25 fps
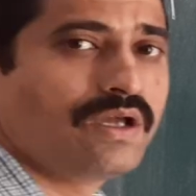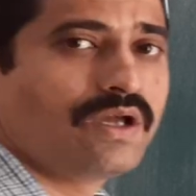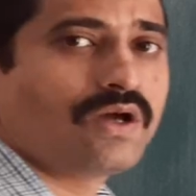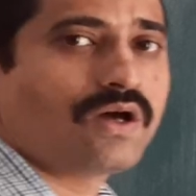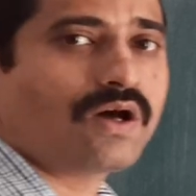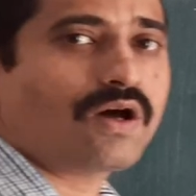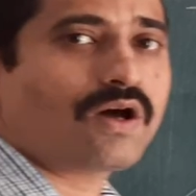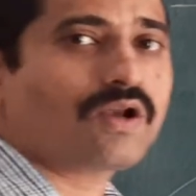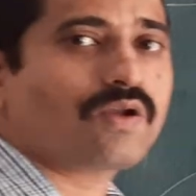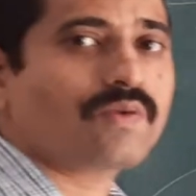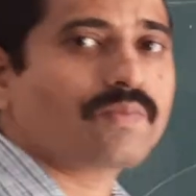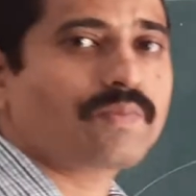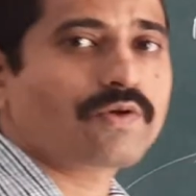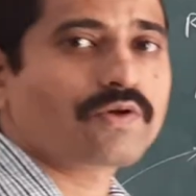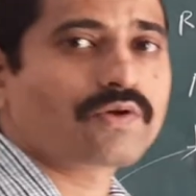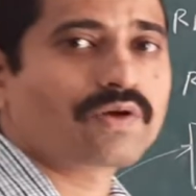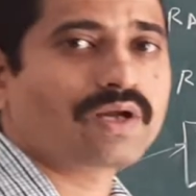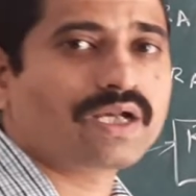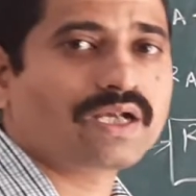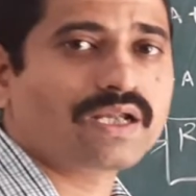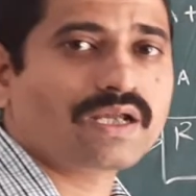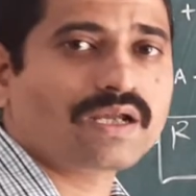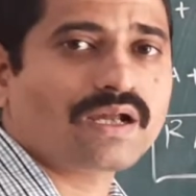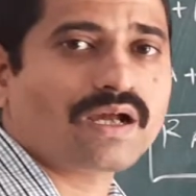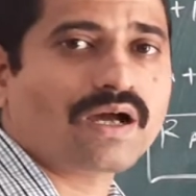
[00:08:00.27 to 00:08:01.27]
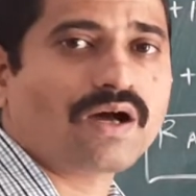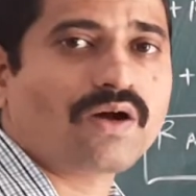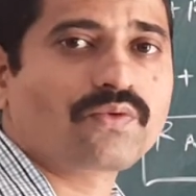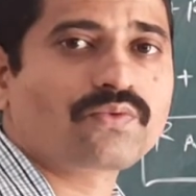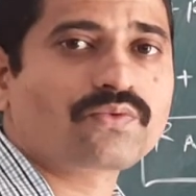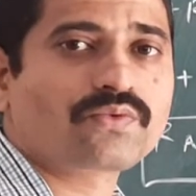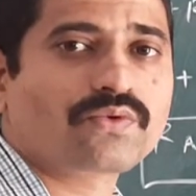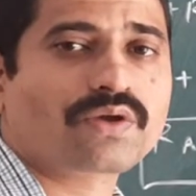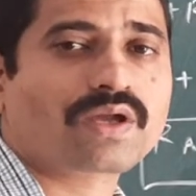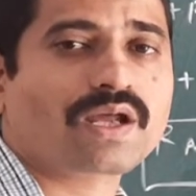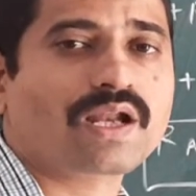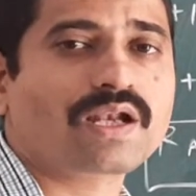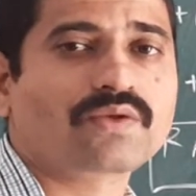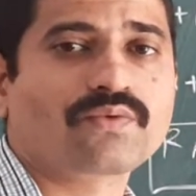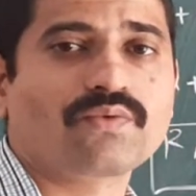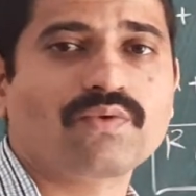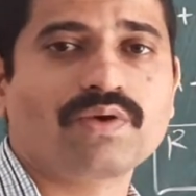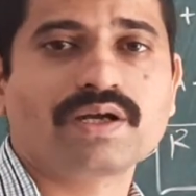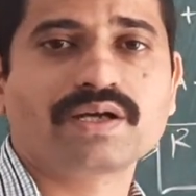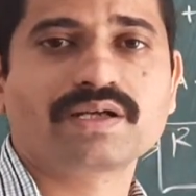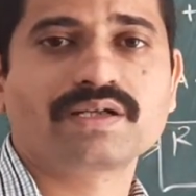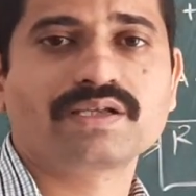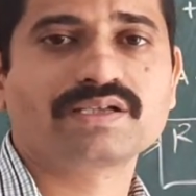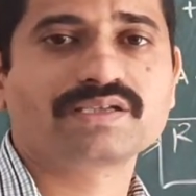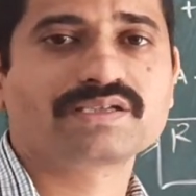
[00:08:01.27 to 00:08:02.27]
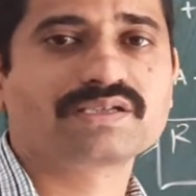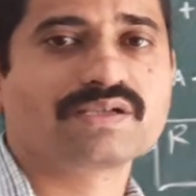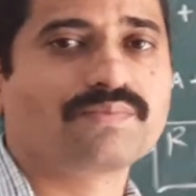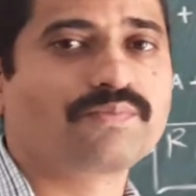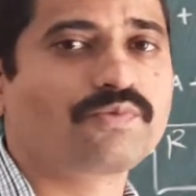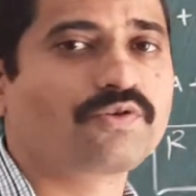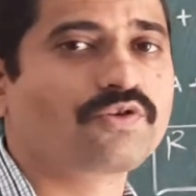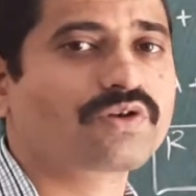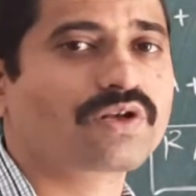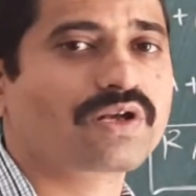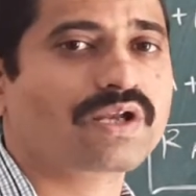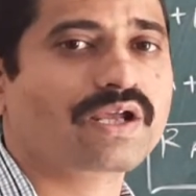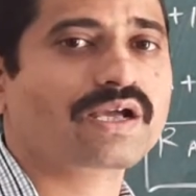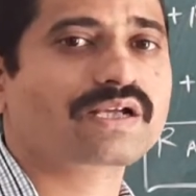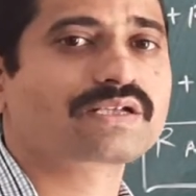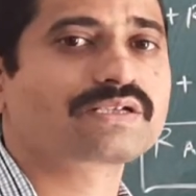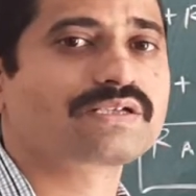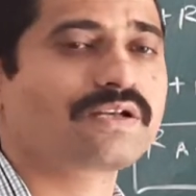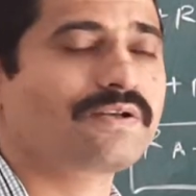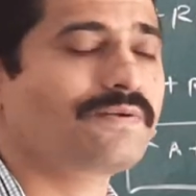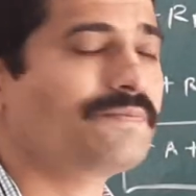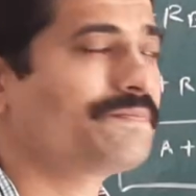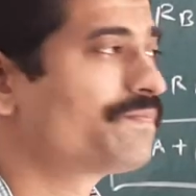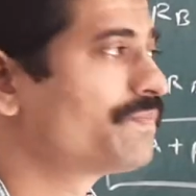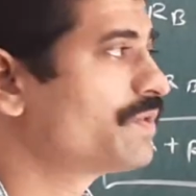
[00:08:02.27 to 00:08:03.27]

All of you getting how to calculate the support reaction?